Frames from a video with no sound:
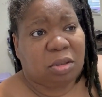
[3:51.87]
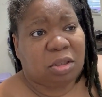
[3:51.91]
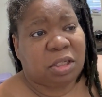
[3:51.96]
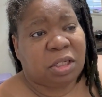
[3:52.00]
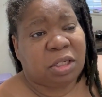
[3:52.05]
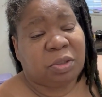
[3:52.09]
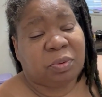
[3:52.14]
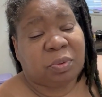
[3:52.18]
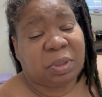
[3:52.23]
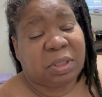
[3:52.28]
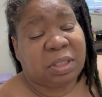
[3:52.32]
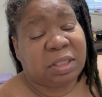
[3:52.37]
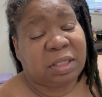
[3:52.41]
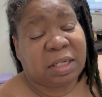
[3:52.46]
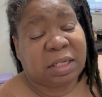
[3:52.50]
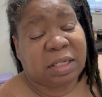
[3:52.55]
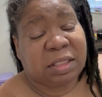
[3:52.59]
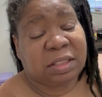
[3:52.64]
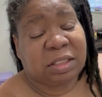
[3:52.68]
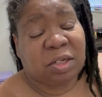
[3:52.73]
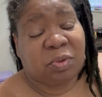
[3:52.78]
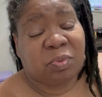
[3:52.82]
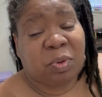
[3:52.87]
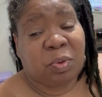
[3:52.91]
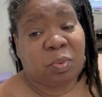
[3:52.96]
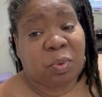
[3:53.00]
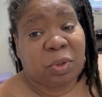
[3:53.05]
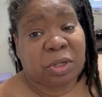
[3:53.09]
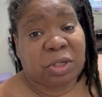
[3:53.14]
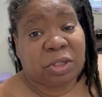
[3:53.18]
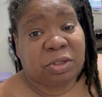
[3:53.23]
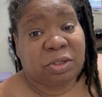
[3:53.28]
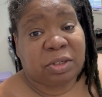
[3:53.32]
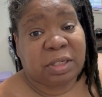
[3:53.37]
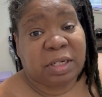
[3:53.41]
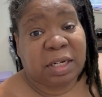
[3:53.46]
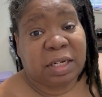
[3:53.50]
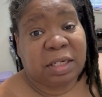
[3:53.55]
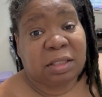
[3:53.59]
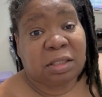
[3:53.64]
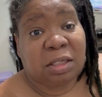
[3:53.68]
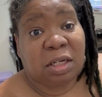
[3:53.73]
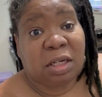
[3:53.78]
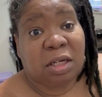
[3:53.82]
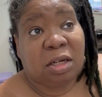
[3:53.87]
anyway, like I said, we're working on that.